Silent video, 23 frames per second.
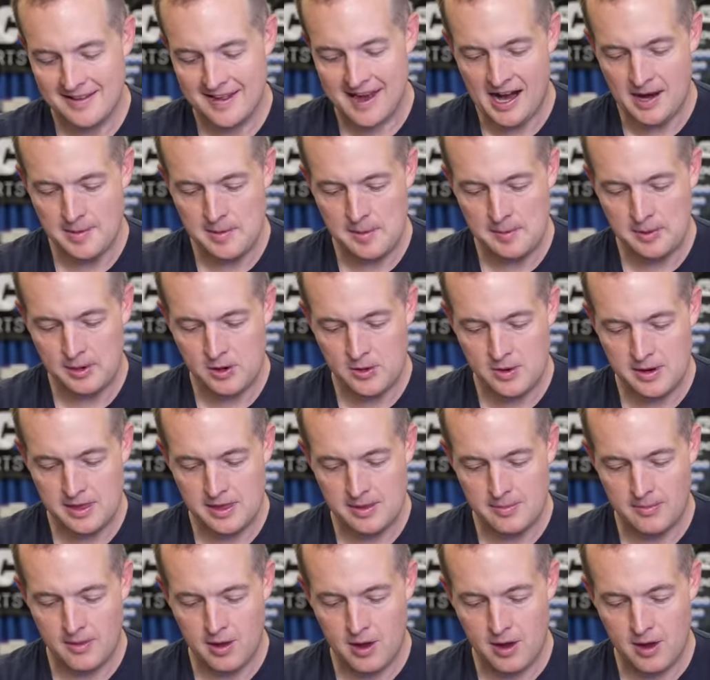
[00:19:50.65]
I remember going to the
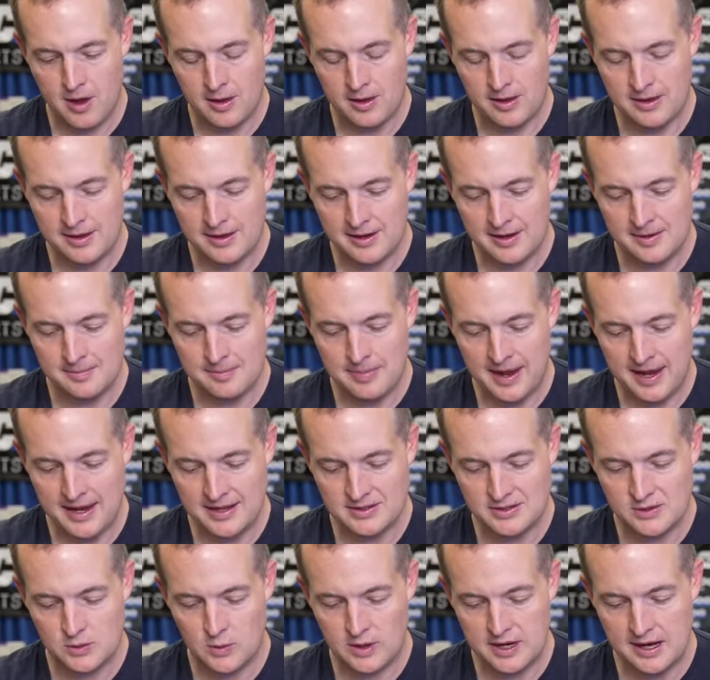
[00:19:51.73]
mall and paying
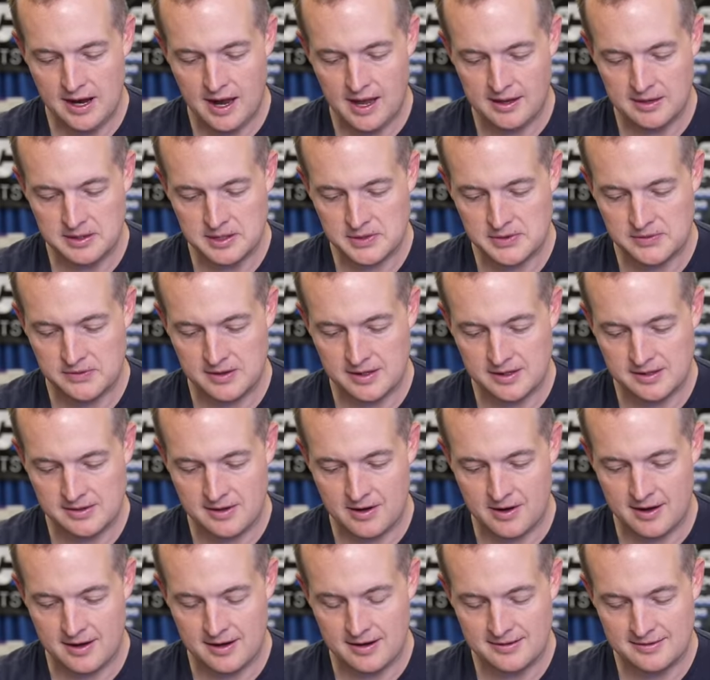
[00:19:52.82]
twenty dollars for this
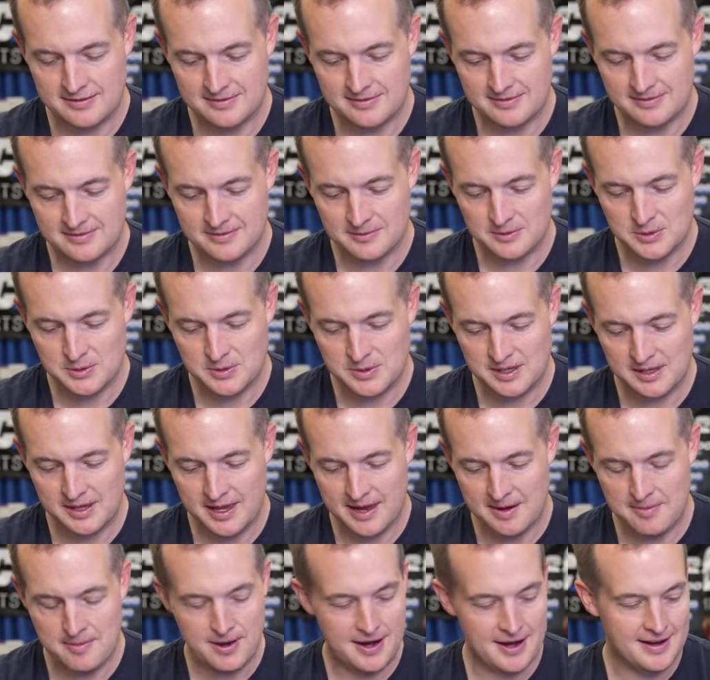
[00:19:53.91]
card, which was a lot
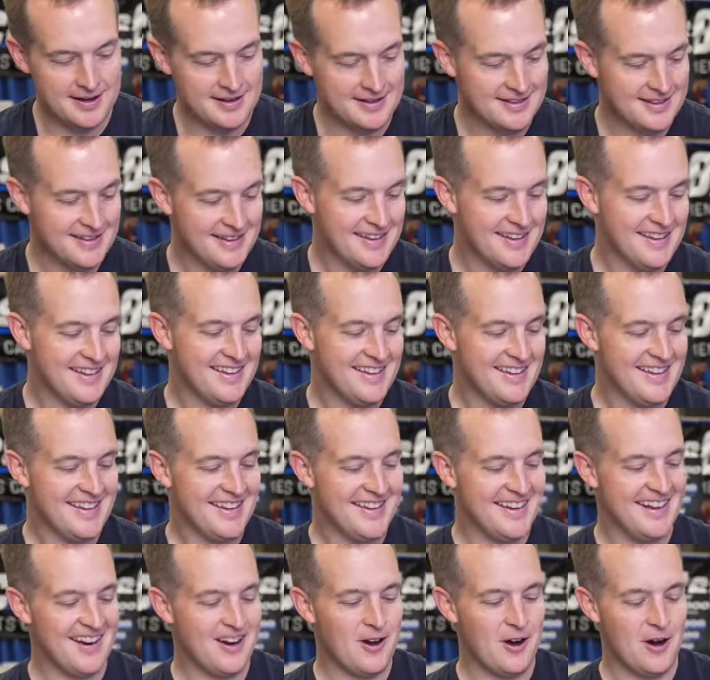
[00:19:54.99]
of money. At a card show,
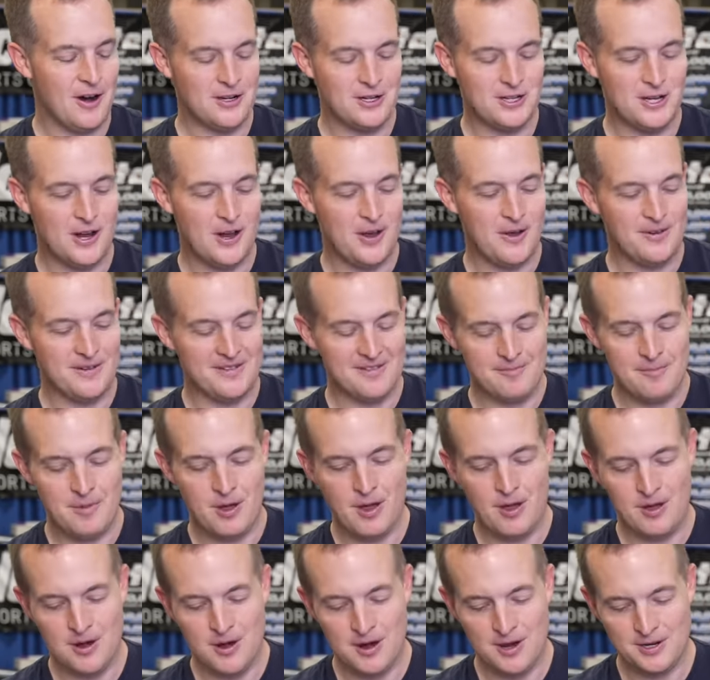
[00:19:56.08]
At mall card, card show, show,
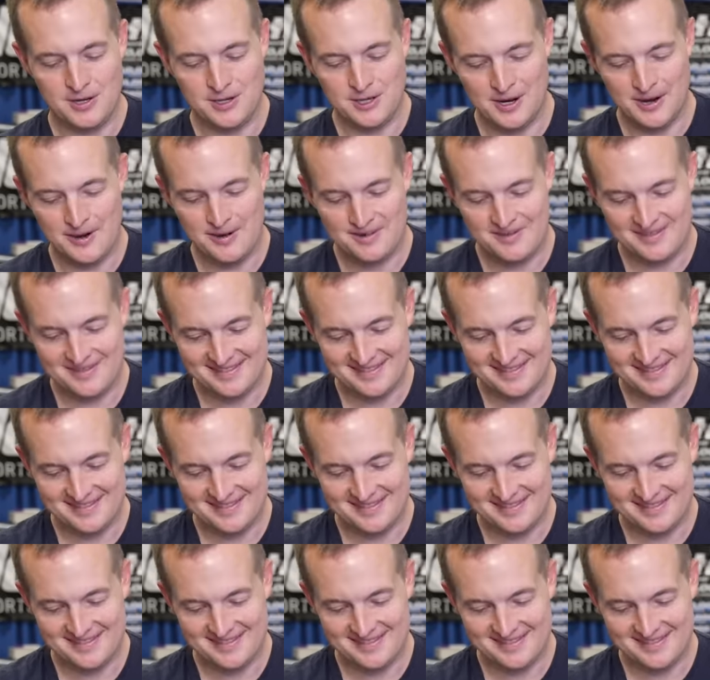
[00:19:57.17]
mall card show.